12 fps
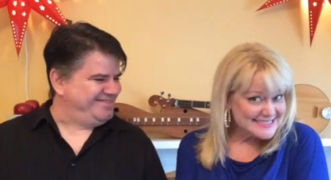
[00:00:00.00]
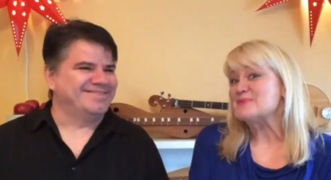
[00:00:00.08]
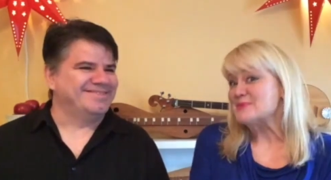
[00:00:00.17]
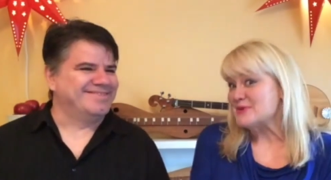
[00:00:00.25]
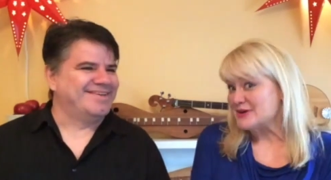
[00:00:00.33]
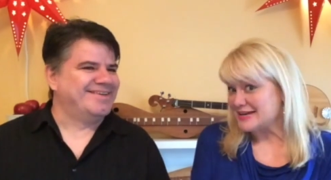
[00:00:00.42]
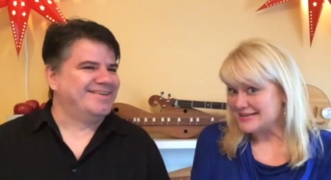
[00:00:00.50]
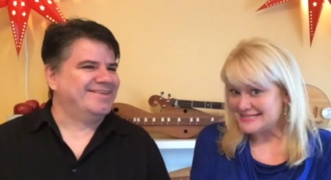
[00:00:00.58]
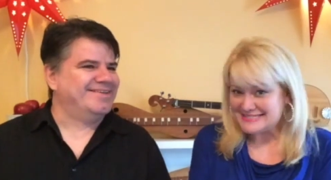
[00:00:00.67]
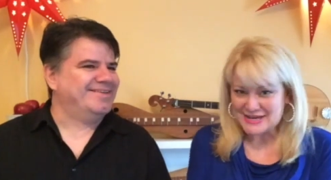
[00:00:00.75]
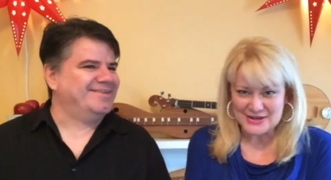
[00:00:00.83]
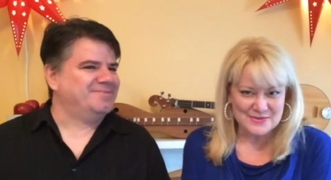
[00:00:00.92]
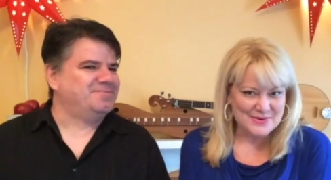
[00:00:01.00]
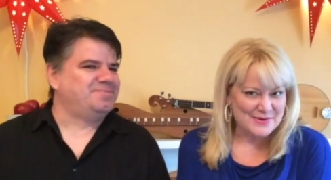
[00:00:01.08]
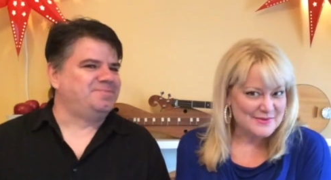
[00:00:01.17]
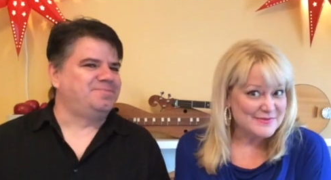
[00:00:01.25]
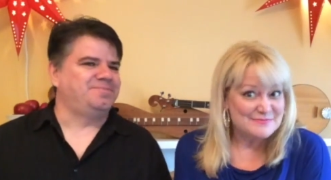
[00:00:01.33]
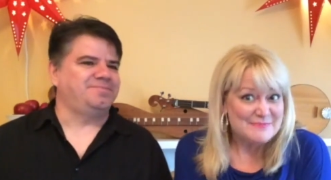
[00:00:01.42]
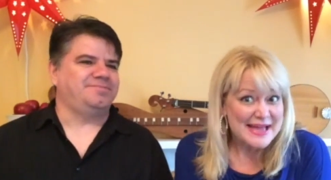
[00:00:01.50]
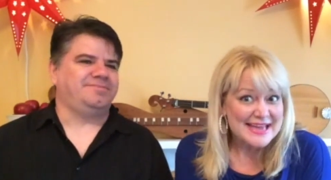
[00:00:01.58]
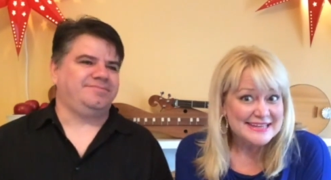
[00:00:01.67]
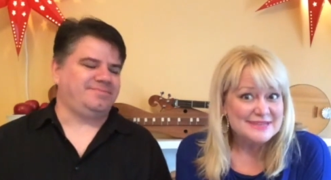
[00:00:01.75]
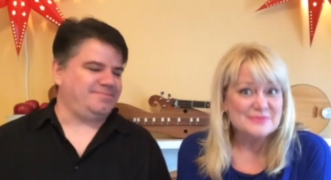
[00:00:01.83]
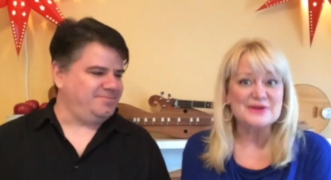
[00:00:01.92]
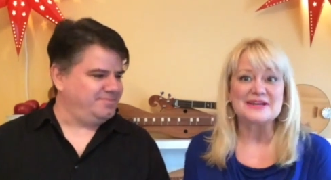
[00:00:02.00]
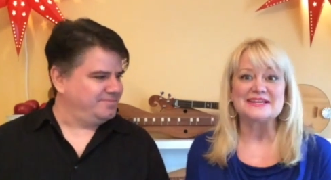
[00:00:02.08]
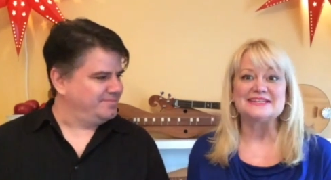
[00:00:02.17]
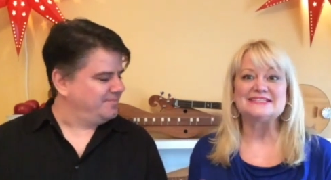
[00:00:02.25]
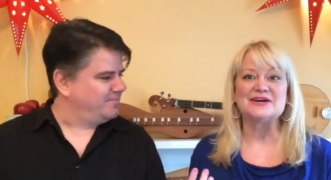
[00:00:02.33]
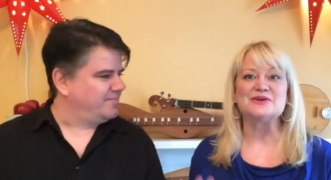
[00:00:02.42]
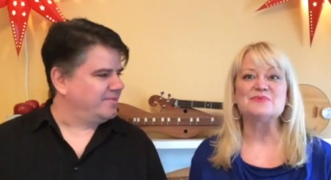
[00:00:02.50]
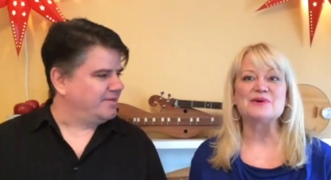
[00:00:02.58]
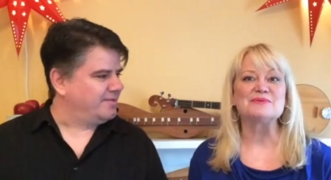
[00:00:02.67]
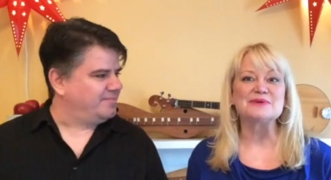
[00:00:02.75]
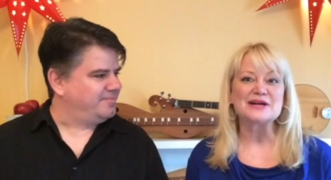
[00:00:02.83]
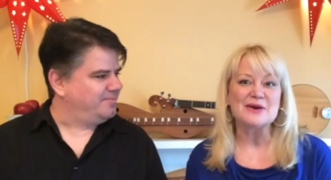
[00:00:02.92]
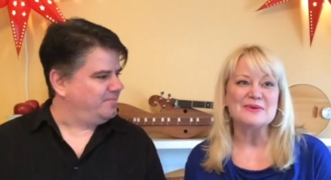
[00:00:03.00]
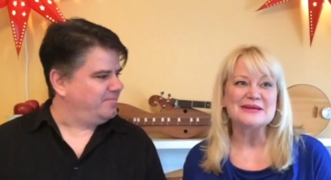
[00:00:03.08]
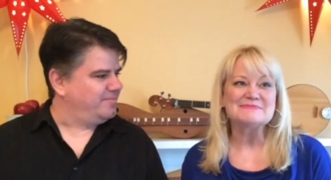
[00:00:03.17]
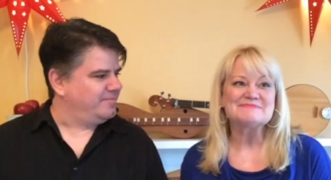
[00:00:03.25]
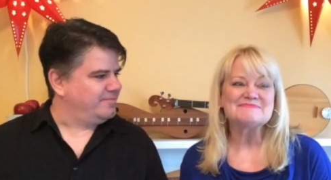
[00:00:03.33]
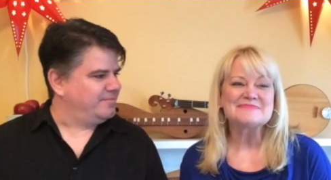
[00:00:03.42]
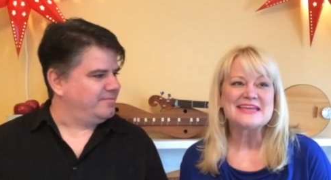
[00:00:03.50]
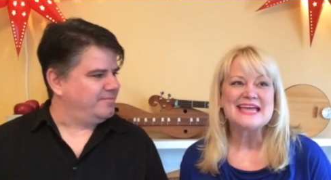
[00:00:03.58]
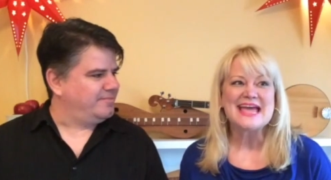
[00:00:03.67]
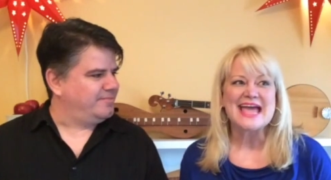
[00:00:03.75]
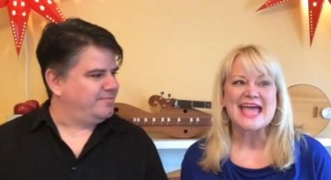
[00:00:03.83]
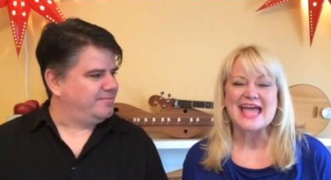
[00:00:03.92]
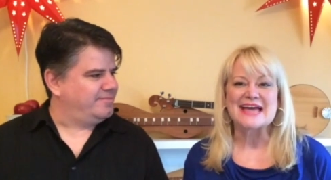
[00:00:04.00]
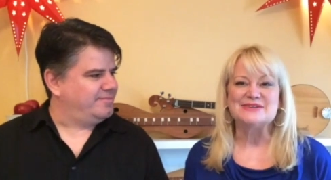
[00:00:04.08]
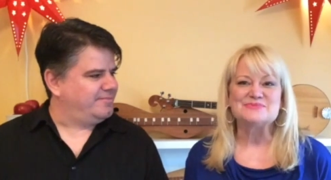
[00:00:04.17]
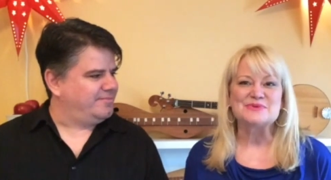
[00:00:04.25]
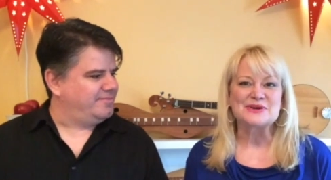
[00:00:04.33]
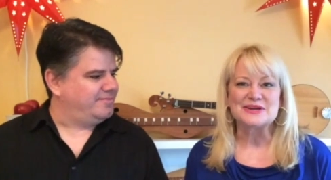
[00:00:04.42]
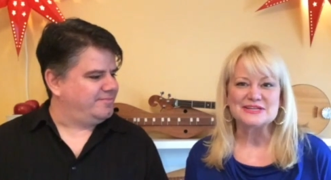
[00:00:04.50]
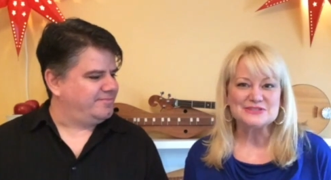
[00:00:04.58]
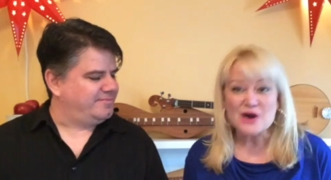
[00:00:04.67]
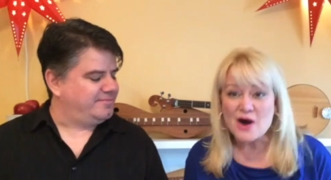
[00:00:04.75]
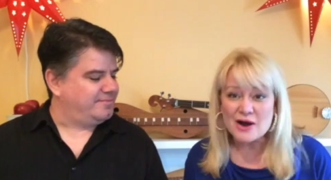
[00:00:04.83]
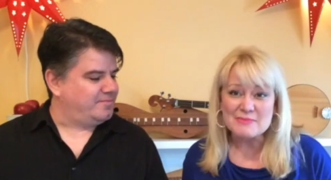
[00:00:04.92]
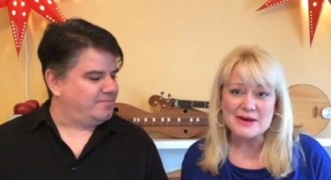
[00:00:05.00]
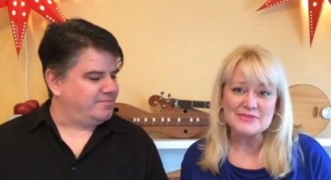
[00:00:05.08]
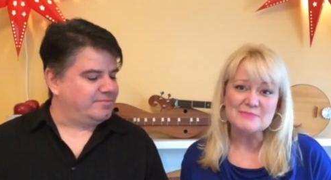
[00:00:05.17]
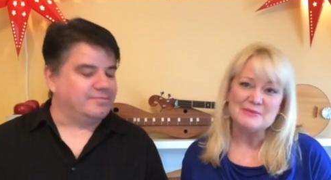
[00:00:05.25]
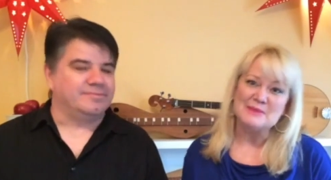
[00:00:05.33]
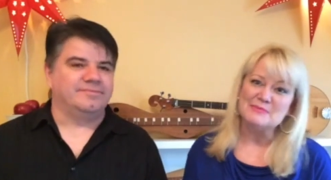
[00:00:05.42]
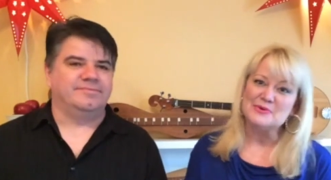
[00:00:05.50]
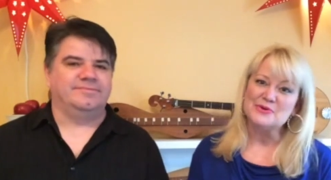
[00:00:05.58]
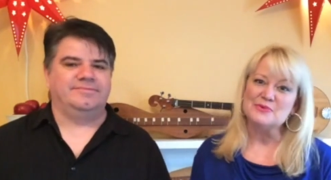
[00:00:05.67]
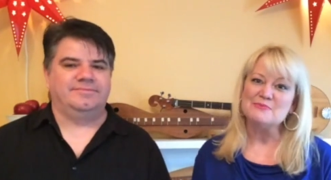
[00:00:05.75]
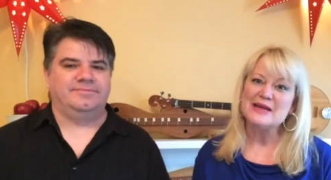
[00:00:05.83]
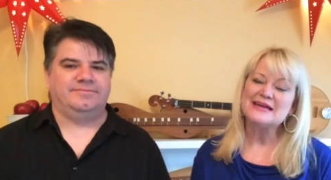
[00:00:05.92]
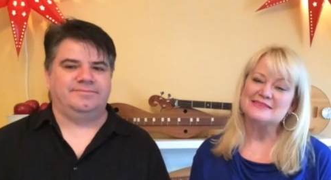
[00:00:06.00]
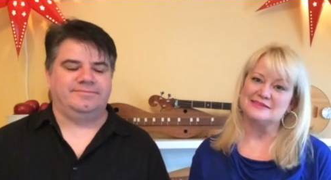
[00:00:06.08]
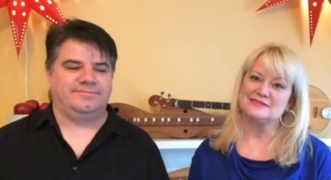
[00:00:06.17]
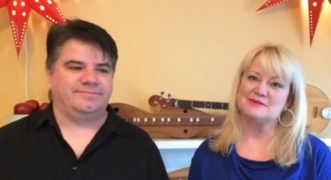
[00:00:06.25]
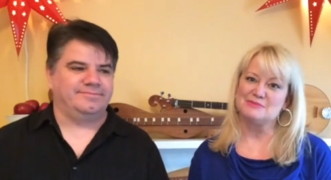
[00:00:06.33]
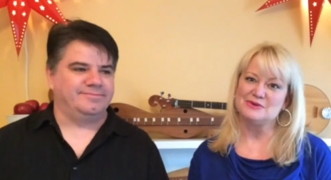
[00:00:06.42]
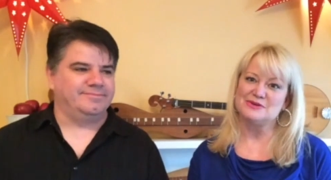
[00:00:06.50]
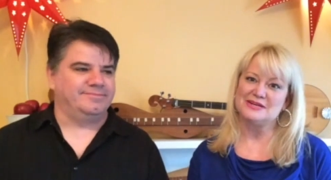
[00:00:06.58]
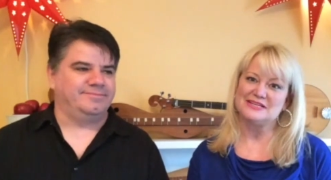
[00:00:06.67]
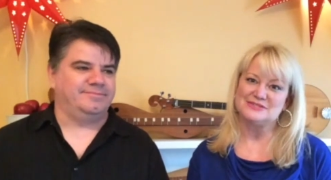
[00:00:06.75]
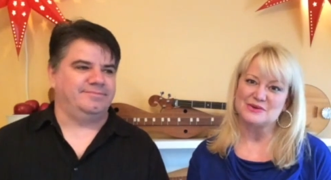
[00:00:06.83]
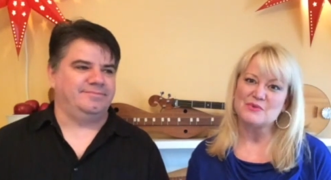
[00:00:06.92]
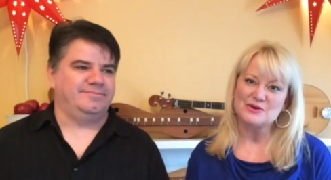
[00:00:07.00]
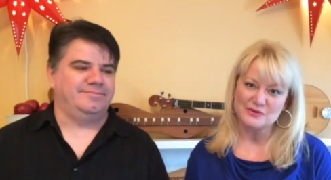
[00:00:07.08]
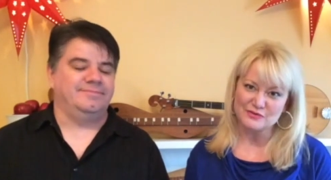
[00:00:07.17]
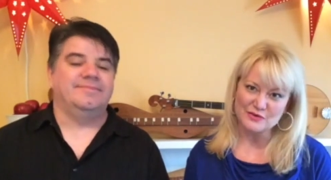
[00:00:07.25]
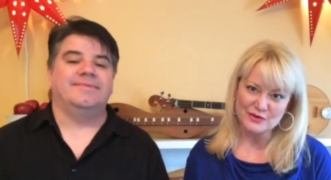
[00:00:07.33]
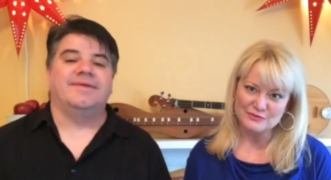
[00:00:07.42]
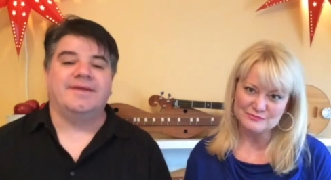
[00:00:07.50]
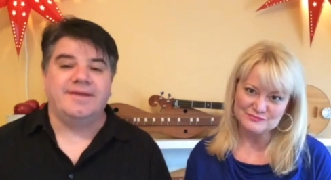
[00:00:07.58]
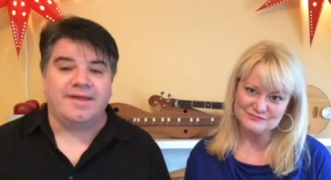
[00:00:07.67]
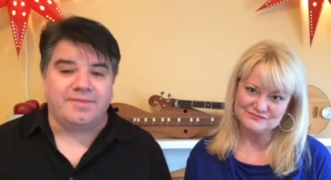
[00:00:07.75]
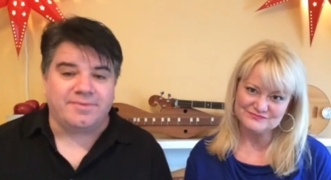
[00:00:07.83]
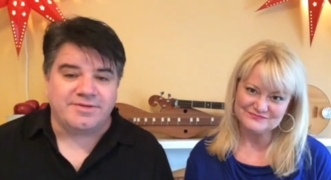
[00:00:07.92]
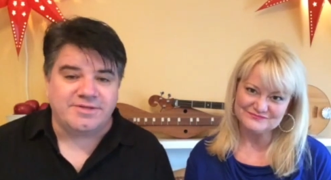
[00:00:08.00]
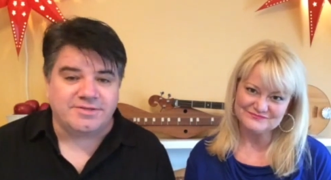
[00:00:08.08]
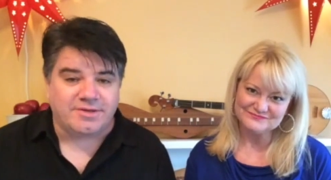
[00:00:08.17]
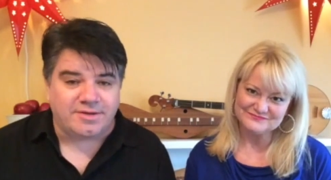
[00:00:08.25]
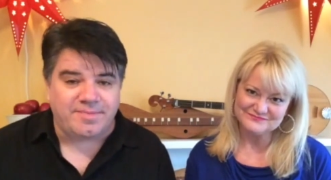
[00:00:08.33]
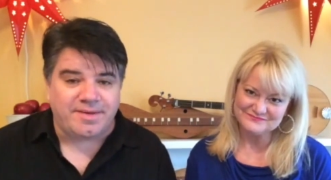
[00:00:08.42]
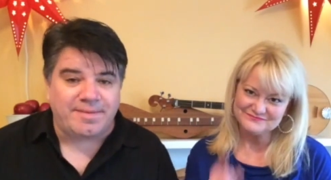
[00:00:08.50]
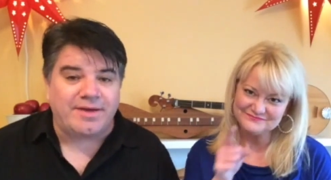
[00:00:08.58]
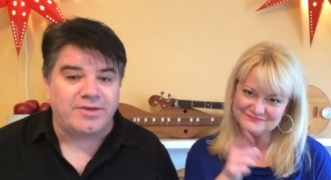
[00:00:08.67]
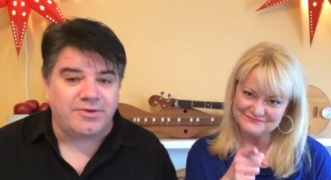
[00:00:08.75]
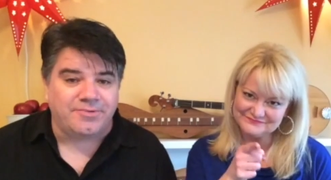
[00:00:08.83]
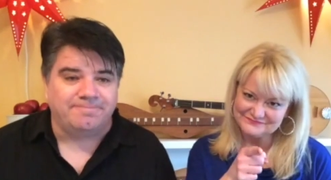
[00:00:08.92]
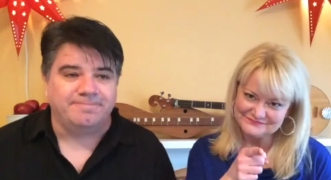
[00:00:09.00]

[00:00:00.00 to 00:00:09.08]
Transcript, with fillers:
Speaker 1: We're going to tell you where we've been. We're going to tell you where we're going and we're going to talk about the people who make this community so wonderful.
Speaker 2: In other words, it's going to be about you.